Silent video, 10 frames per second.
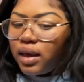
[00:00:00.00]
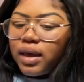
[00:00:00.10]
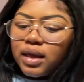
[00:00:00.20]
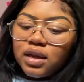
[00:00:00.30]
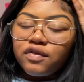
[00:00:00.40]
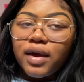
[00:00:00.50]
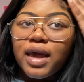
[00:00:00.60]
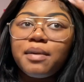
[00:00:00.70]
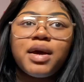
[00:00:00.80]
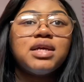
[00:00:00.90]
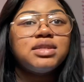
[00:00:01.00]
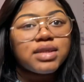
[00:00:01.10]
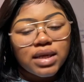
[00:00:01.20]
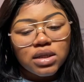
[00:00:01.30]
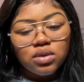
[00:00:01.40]
And if I had my
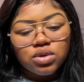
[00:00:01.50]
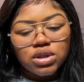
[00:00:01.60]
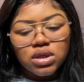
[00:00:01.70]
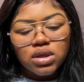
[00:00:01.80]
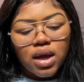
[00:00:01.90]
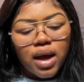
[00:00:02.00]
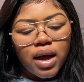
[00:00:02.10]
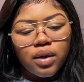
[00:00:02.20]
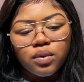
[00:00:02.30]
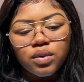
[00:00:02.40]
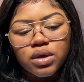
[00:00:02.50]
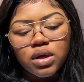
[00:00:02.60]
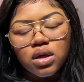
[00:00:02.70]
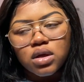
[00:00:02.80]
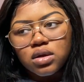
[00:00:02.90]
setting lotion, I
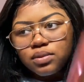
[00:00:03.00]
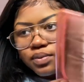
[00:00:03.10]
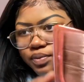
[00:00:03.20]
would